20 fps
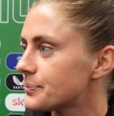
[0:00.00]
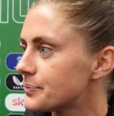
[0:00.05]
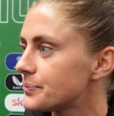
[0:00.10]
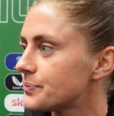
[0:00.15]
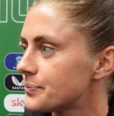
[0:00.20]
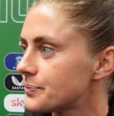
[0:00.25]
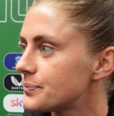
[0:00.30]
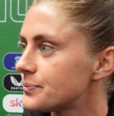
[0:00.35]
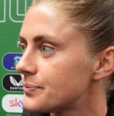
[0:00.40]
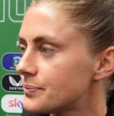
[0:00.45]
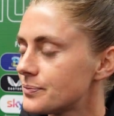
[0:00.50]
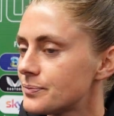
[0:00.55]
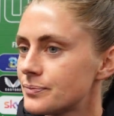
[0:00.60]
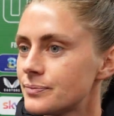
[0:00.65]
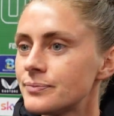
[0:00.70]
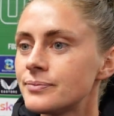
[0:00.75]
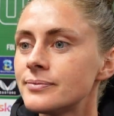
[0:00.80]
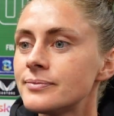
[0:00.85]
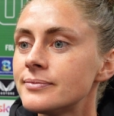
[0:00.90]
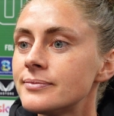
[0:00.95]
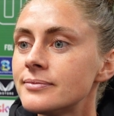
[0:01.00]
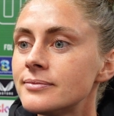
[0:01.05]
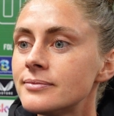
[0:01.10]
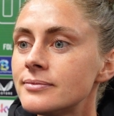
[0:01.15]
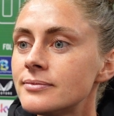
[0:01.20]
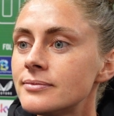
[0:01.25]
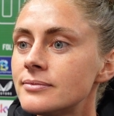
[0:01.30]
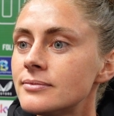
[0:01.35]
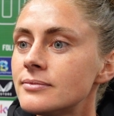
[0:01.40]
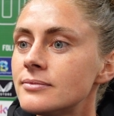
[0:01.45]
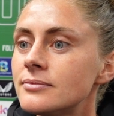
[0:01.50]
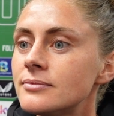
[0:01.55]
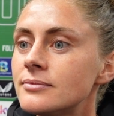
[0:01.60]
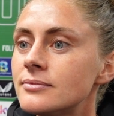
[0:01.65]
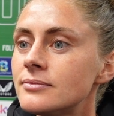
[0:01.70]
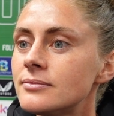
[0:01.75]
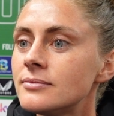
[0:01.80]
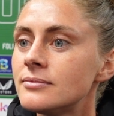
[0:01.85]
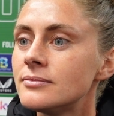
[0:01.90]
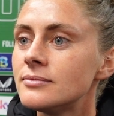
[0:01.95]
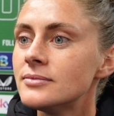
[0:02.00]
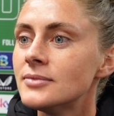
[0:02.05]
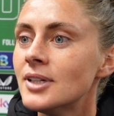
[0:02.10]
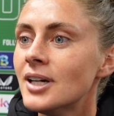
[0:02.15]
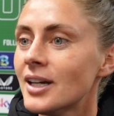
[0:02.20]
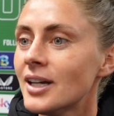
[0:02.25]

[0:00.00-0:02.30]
So that's what it was at the end today, just cramp?